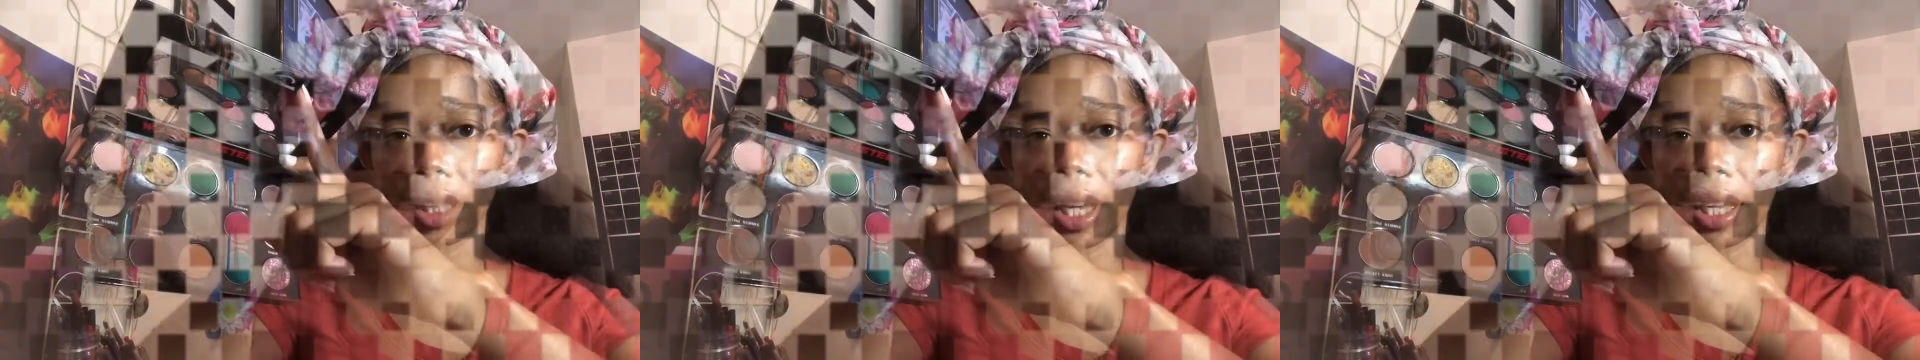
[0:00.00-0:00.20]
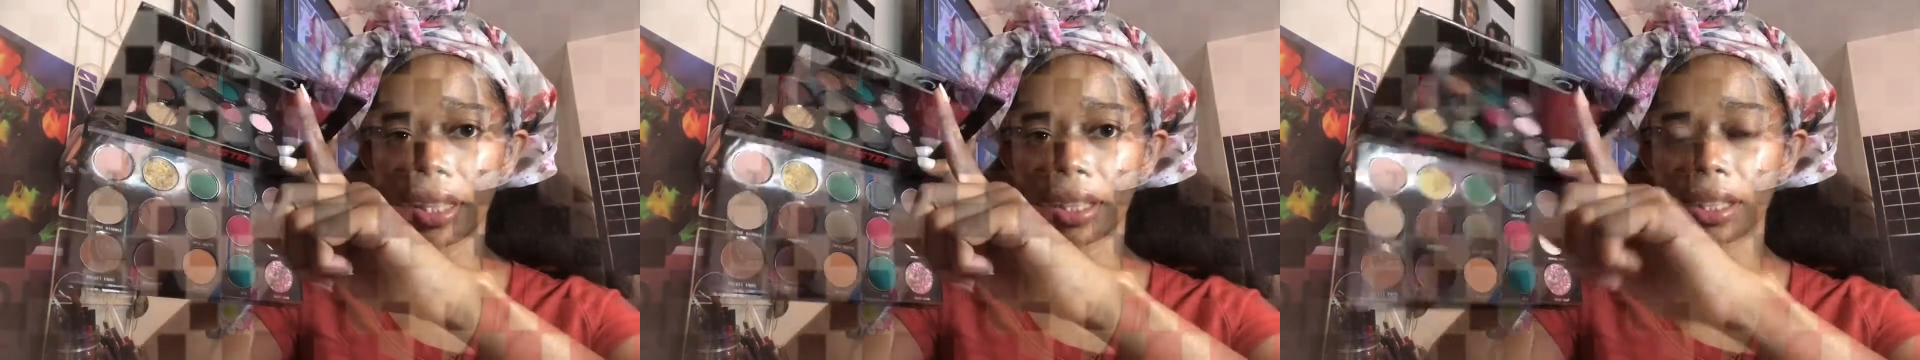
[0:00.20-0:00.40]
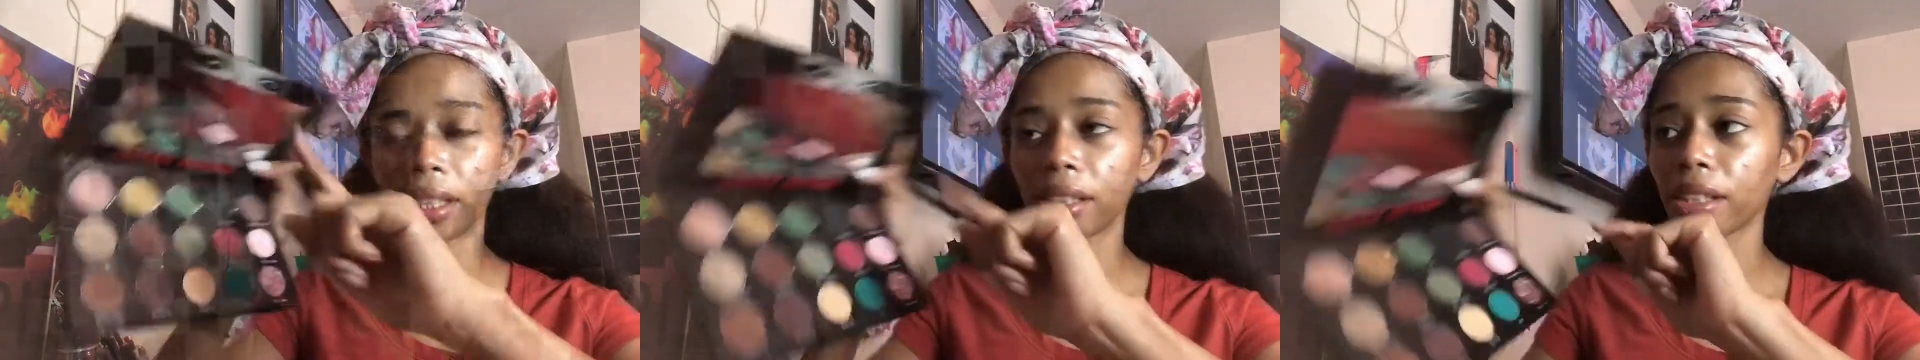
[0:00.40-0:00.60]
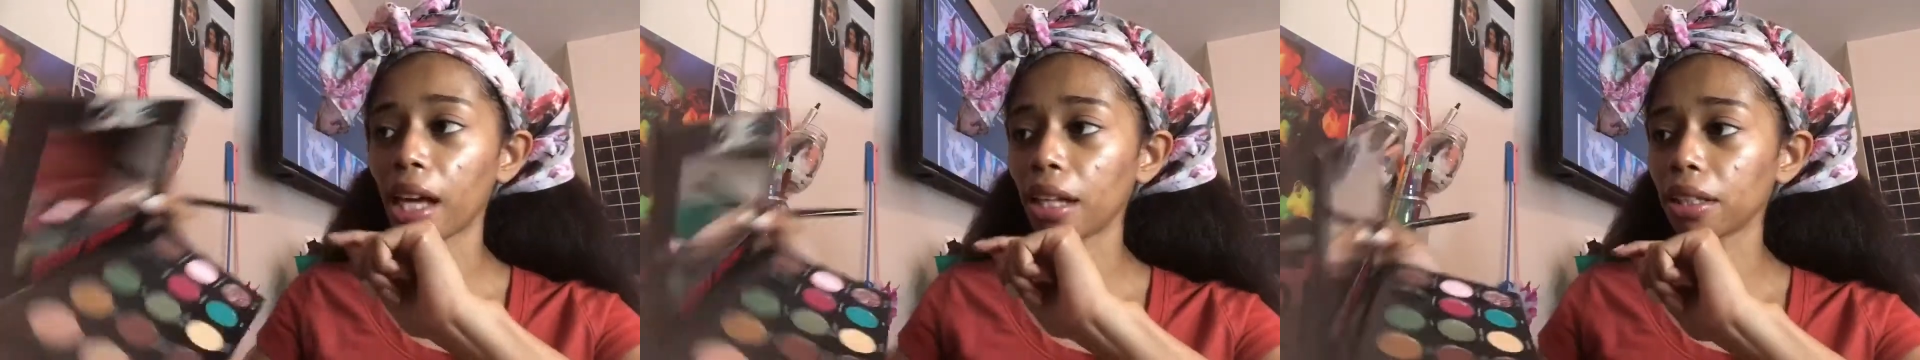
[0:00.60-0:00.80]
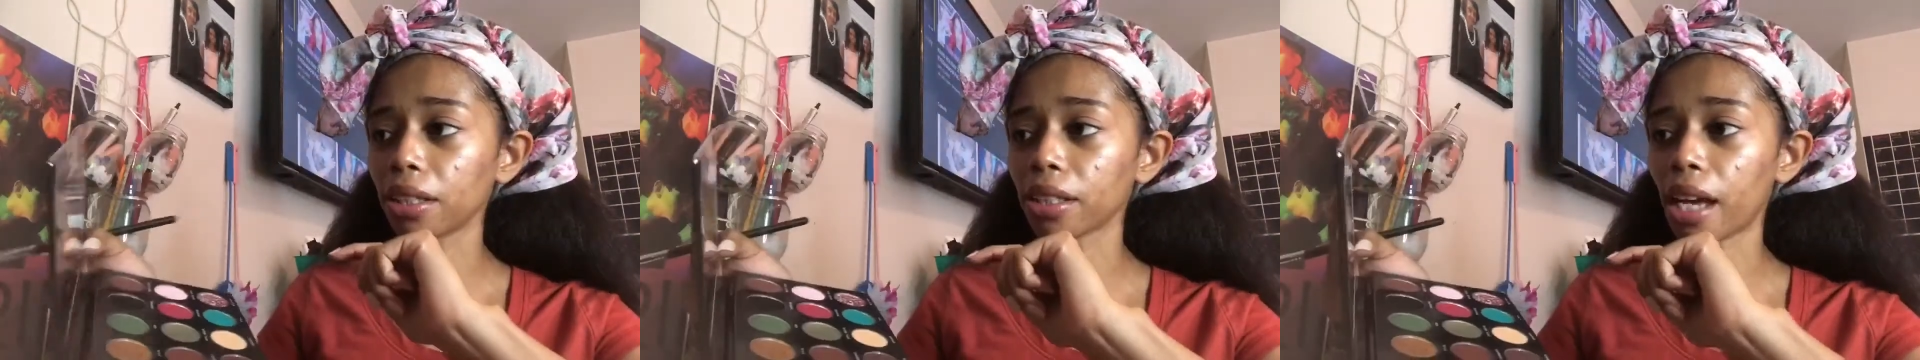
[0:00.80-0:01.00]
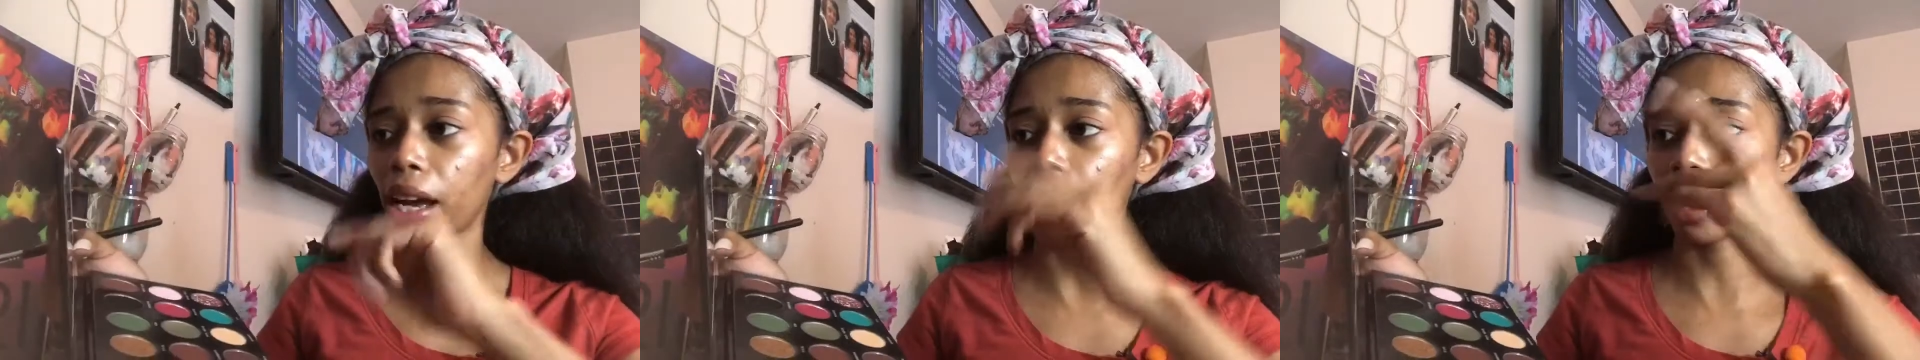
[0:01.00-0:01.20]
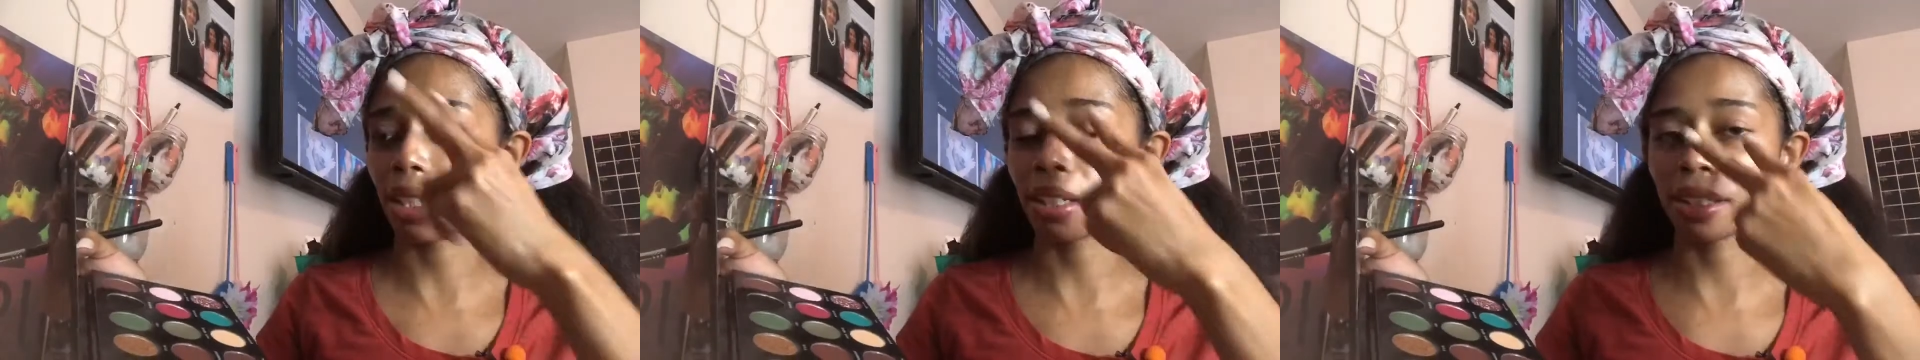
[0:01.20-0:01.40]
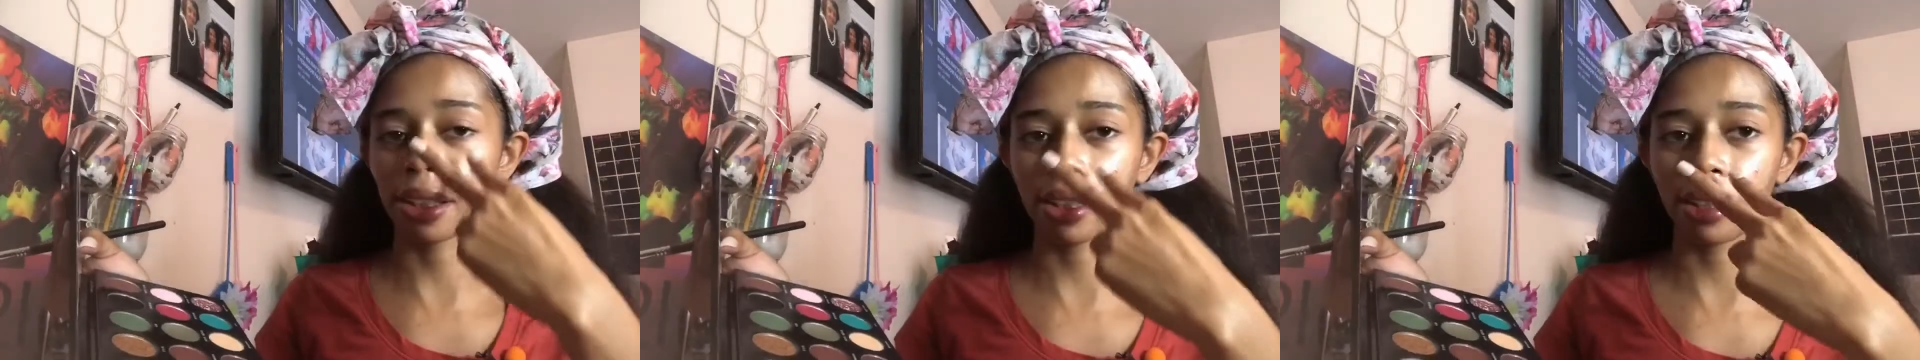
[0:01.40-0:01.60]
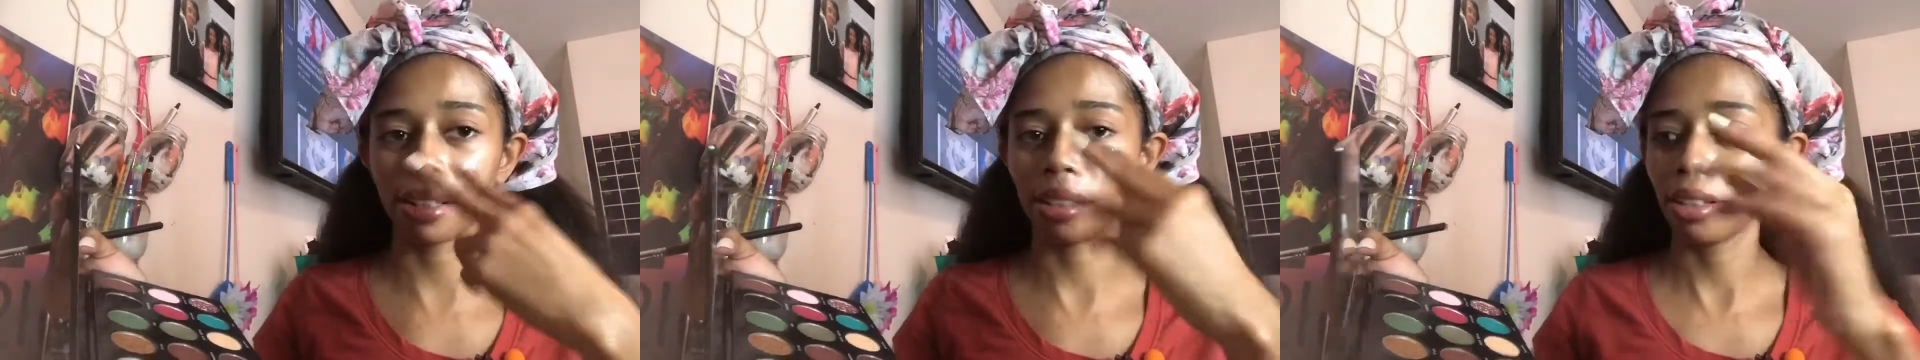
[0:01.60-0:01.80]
it has Sally's eyes,